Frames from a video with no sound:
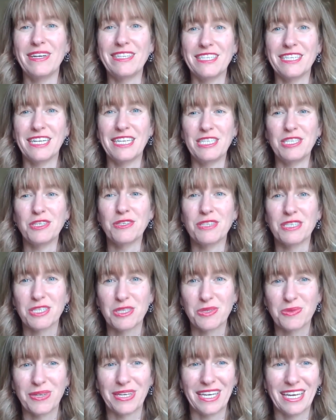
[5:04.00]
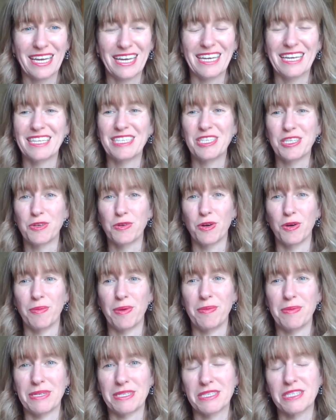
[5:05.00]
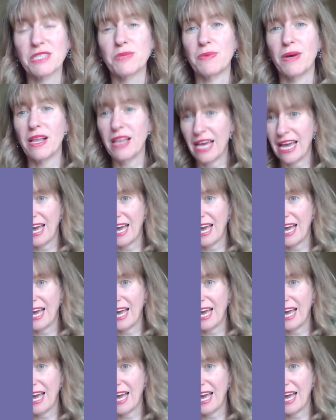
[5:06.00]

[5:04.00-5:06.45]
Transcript: what did I do this week to grow my business? Well,